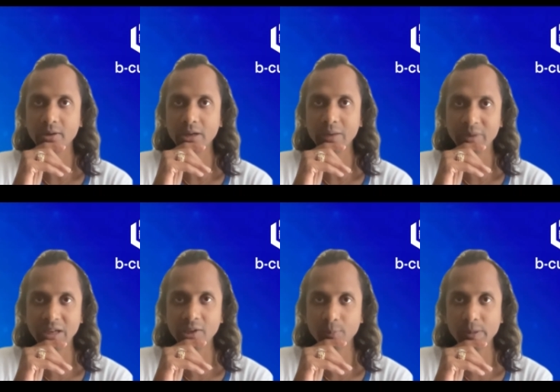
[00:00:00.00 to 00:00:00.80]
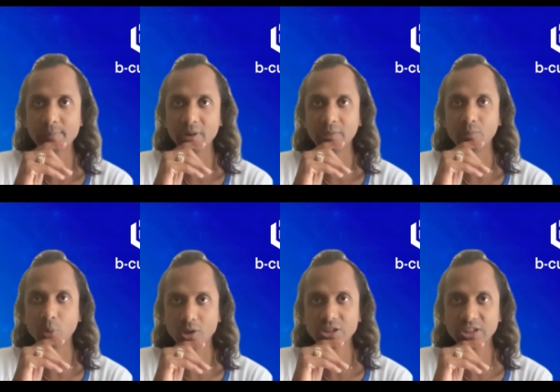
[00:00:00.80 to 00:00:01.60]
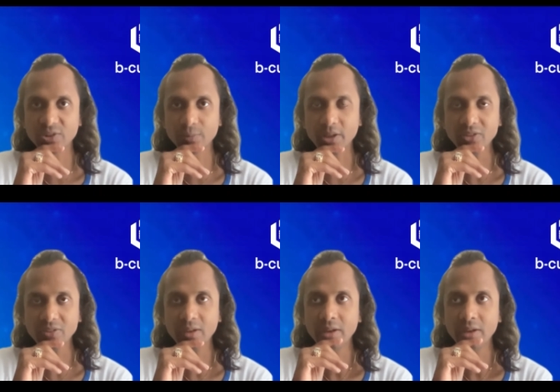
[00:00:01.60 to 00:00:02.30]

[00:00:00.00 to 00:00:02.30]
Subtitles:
eminent people in blockchain space,